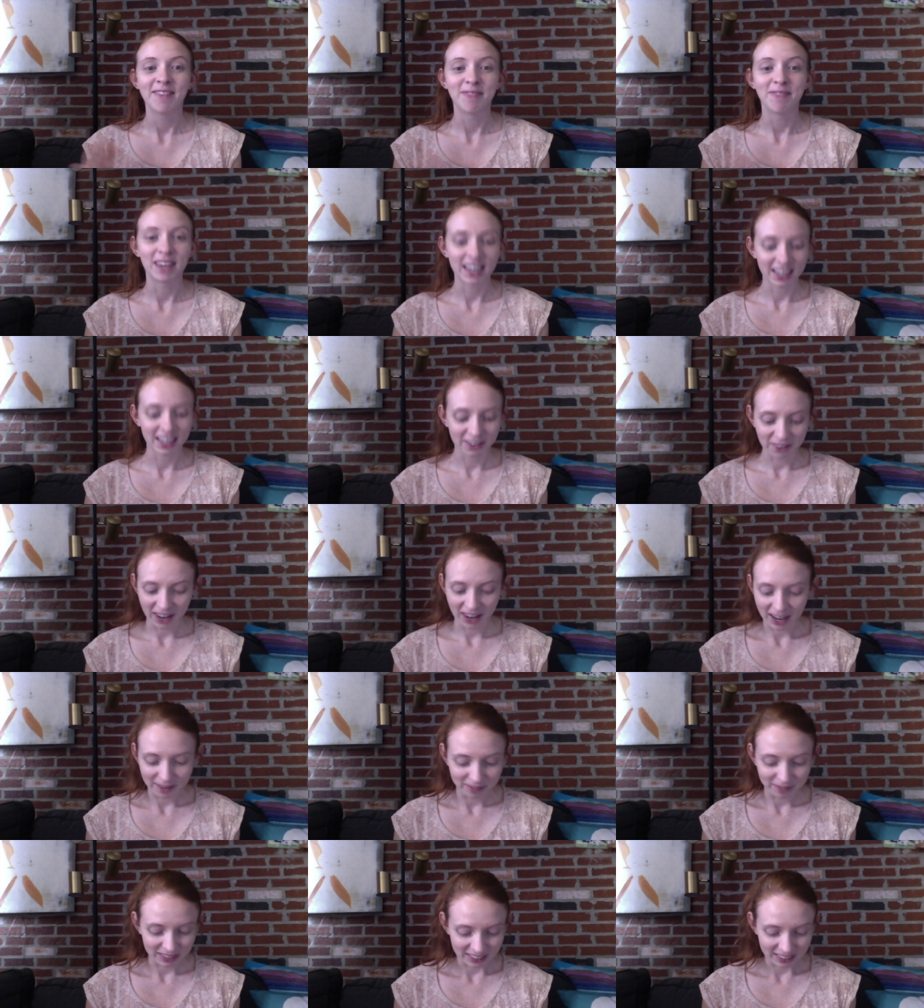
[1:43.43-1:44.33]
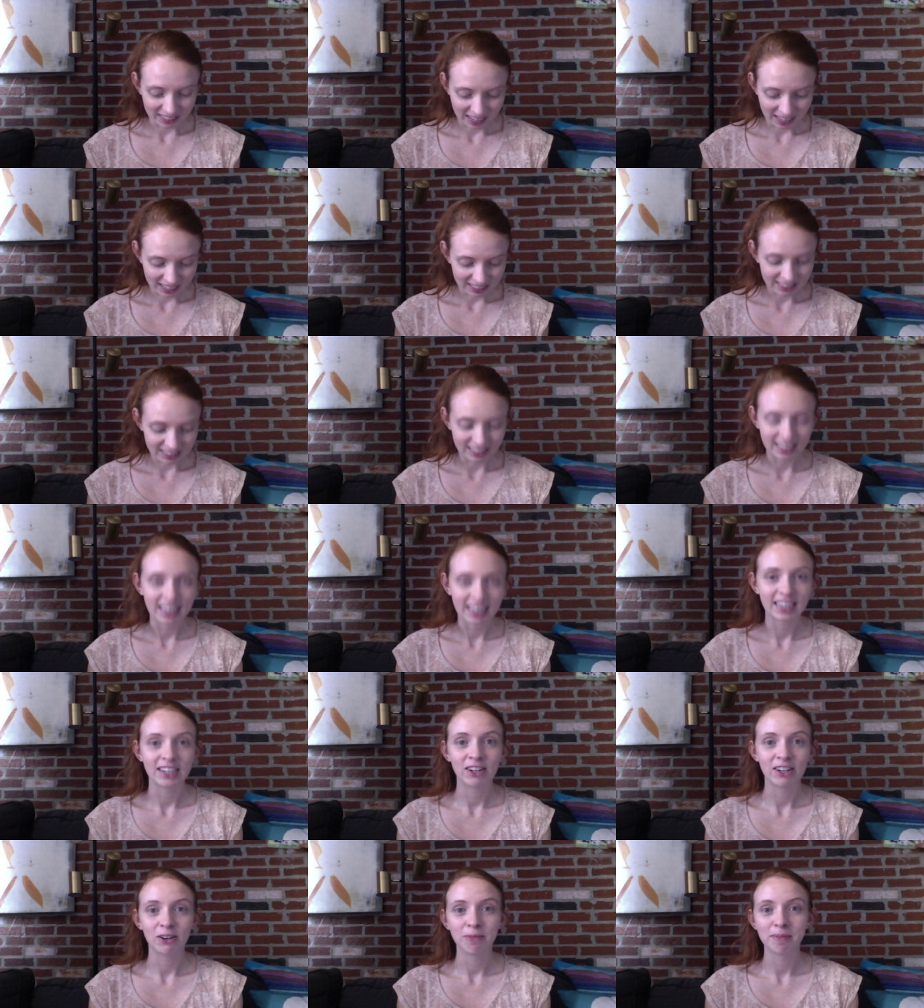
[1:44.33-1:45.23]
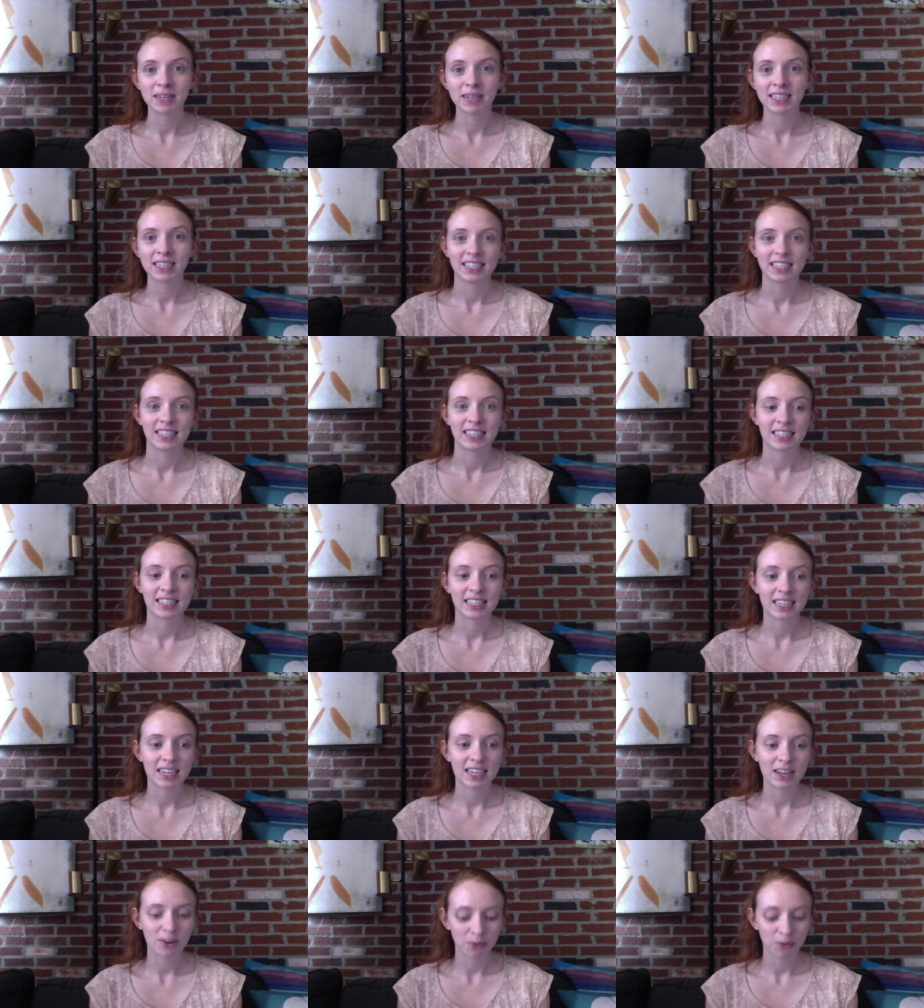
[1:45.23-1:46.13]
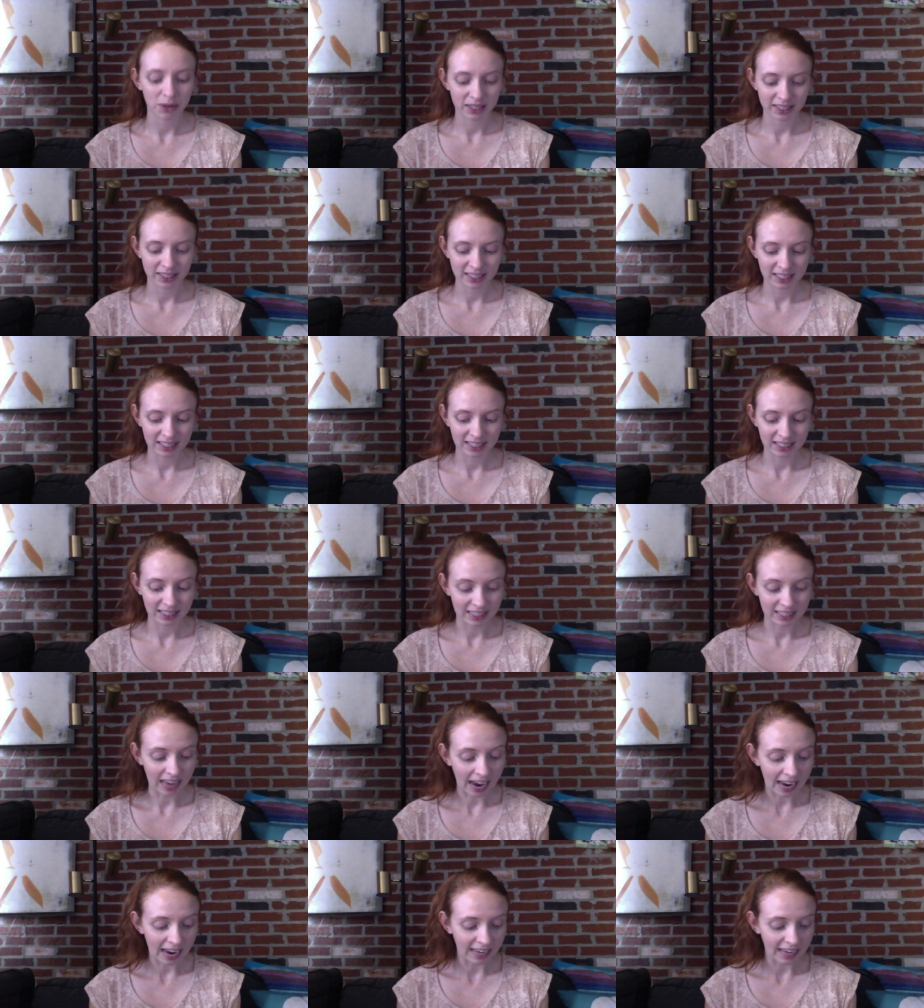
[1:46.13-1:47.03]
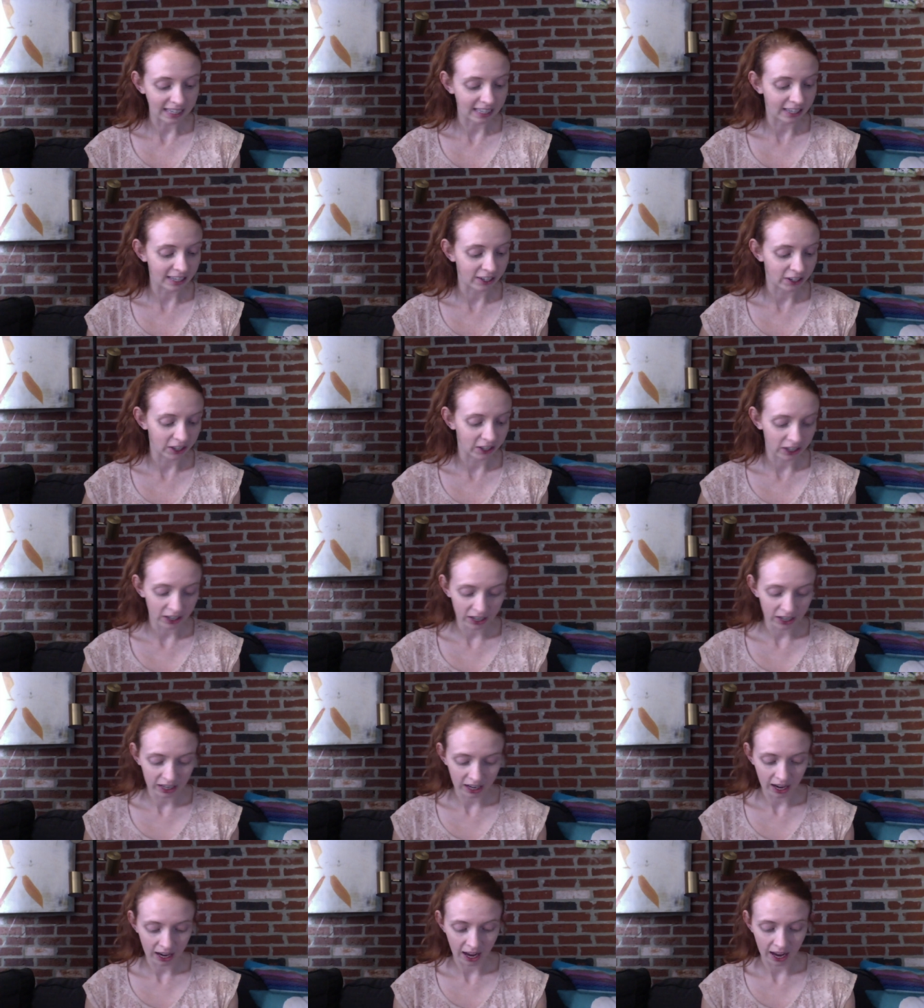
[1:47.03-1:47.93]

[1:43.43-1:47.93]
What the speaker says: But anyway, I'm excited to get it open and see what's inside here.